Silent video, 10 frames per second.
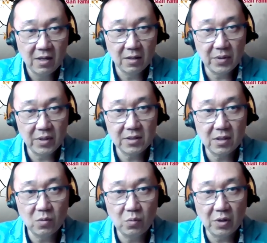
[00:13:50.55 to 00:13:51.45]
the
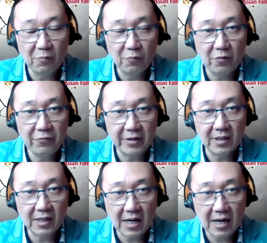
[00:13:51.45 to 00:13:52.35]
person who involved in
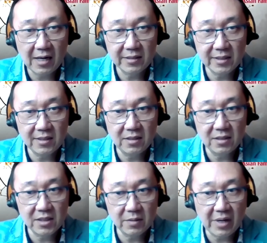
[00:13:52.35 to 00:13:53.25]
a car
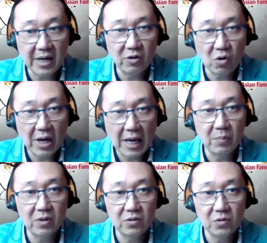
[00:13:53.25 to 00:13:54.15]
accident might not
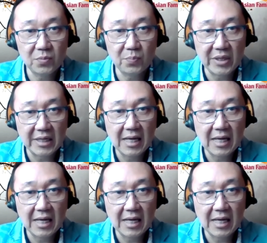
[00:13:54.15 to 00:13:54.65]
able to speak